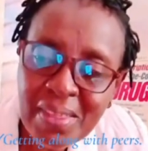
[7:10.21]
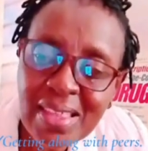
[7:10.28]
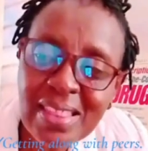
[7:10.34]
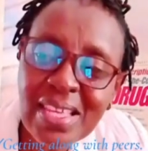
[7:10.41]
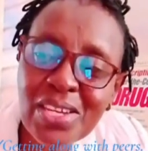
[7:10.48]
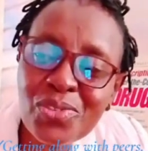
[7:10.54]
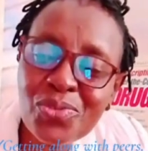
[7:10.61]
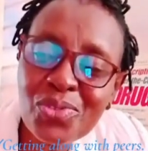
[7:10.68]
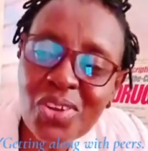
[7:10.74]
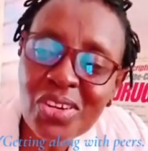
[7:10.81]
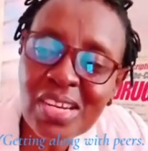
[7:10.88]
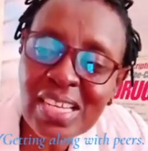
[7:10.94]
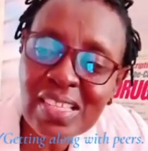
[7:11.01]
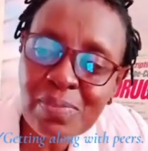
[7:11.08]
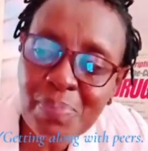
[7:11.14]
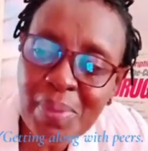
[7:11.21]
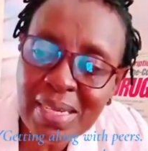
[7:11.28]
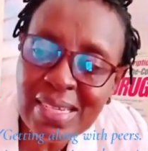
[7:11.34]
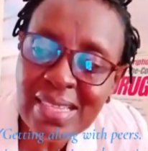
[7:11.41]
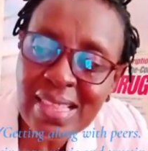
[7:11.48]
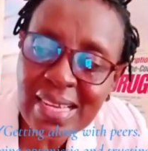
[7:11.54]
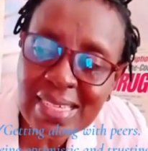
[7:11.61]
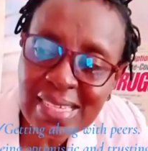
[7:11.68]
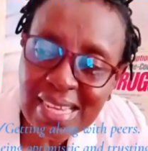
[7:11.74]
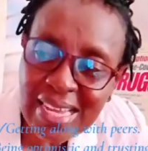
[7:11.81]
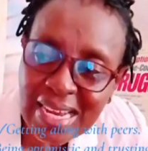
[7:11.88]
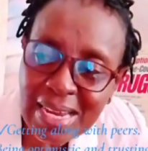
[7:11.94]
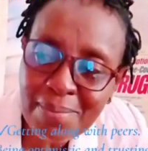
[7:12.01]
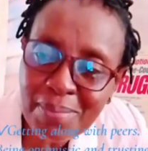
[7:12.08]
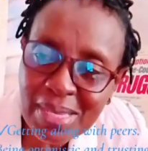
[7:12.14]
They do not expect that
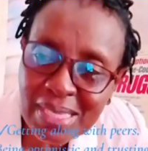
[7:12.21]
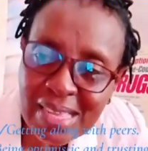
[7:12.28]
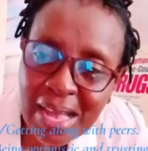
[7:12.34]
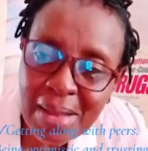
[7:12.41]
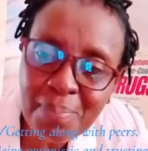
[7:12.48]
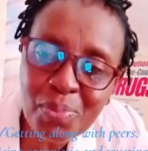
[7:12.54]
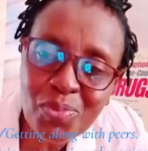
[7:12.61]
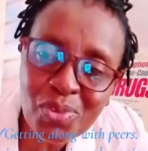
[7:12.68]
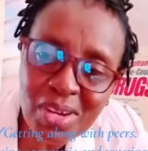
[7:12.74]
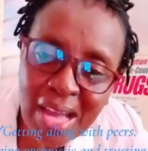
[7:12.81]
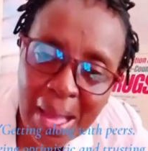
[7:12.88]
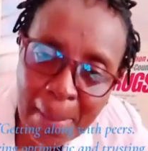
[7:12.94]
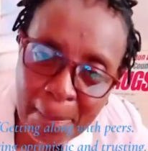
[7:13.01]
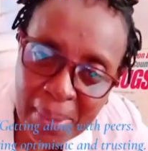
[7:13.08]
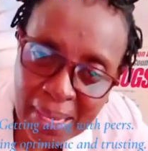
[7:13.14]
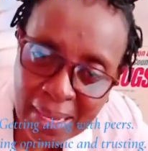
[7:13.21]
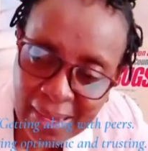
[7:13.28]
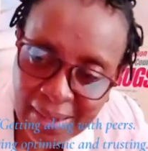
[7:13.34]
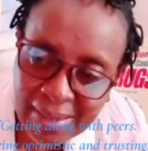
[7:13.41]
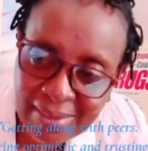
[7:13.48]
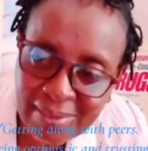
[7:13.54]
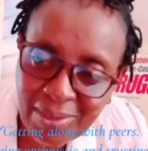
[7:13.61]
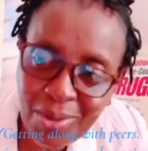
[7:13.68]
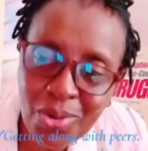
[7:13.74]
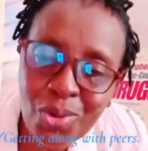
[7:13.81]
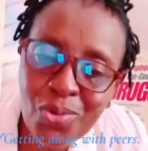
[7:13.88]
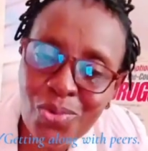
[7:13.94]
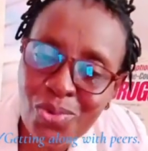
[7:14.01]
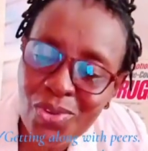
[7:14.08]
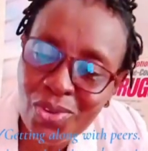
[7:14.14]
any mishap would happen or
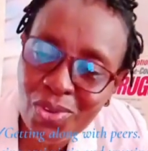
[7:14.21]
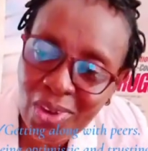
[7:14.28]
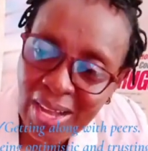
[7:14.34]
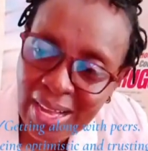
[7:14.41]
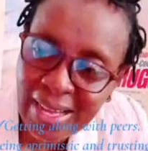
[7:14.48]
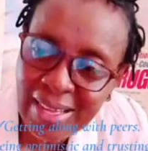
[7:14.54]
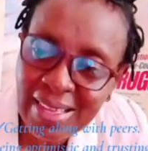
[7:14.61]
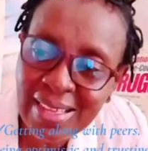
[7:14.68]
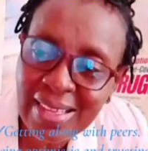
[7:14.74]
would occur.